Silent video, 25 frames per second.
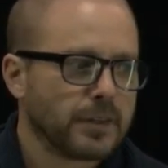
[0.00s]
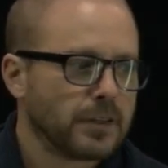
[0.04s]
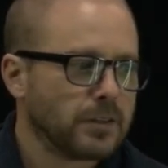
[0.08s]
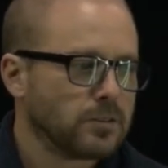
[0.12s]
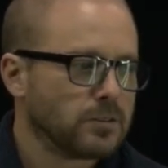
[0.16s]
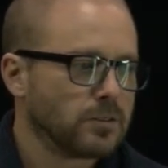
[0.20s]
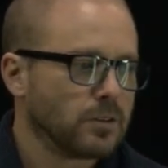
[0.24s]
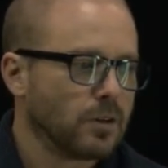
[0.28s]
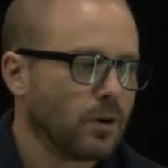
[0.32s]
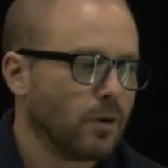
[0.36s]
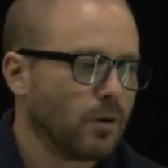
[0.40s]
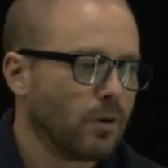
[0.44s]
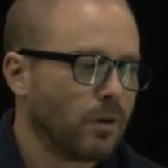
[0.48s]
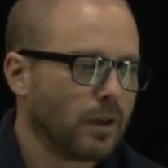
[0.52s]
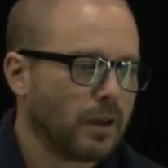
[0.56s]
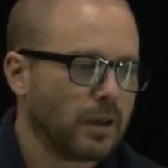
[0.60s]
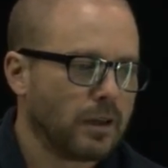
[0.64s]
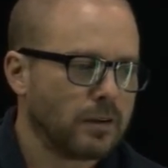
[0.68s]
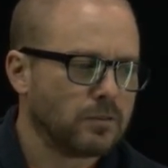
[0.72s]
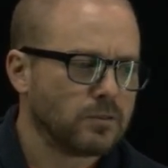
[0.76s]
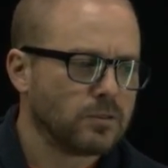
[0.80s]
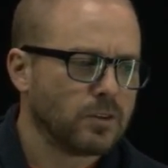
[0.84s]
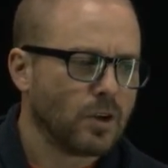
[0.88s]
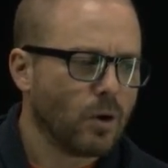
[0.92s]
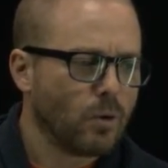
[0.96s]
So,
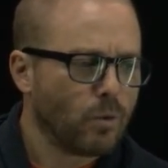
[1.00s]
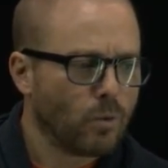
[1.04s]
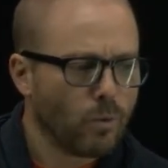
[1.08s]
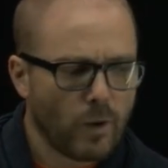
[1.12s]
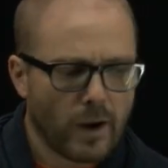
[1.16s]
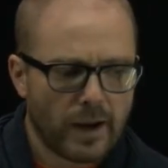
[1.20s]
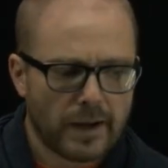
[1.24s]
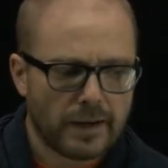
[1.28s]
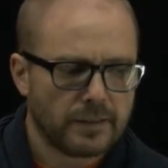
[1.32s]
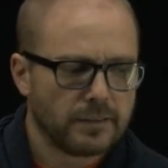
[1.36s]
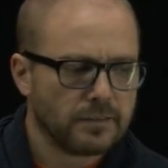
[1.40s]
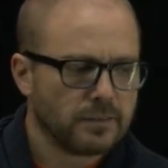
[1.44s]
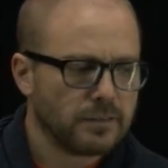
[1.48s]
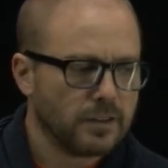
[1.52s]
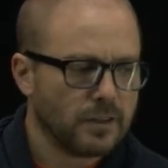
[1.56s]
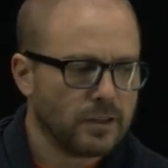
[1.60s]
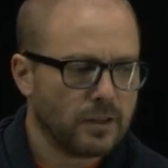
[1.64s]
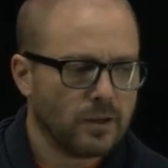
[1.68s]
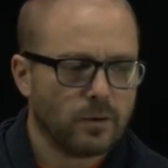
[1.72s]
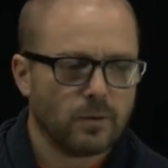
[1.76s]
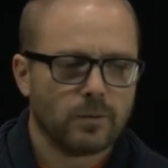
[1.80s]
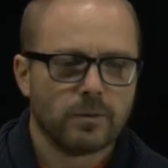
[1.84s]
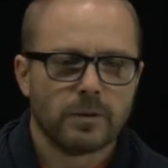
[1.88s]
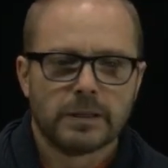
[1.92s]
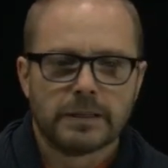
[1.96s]
and don't wait, you
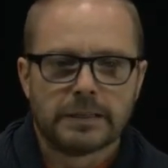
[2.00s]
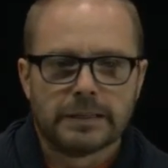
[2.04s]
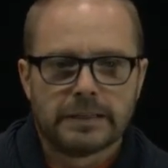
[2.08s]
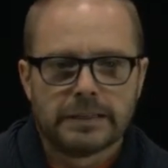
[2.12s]
know.